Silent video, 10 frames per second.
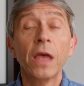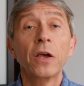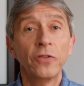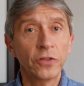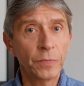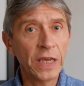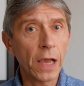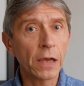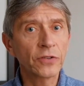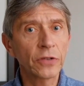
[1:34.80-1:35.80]
The Speaker
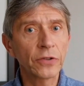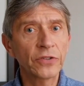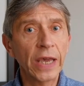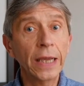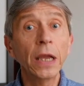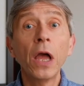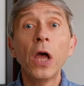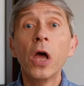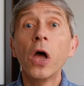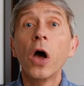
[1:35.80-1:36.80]
goes on to say,
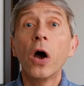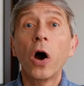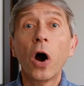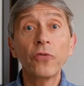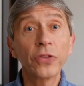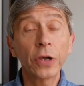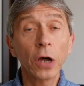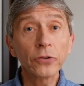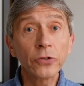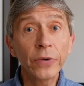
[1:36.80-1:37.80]
"Of the
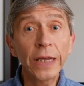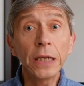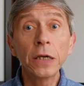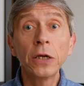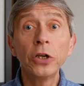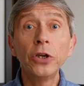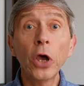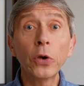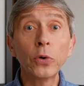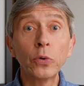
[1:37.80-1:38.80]
contrary,
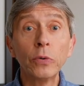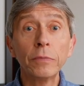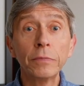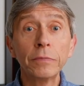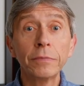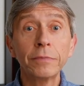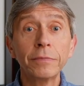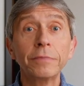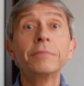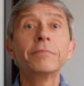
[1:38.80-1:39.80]
no."
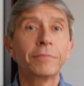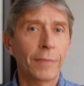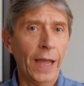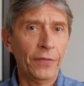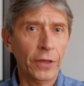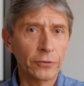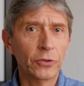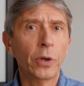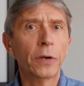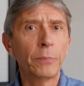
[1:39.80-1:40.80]
And those
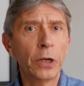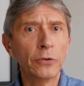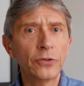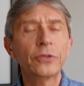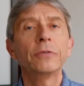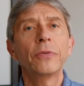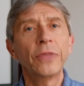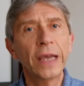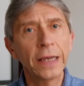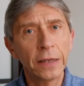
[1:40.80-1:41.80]
who are opposed,
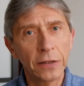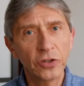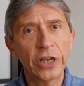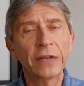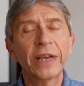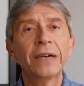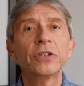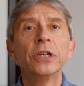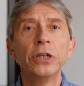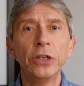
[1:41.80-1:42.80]
they shout out
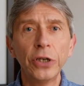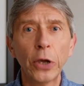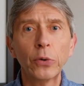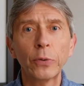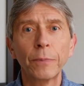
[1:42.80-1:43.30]
no.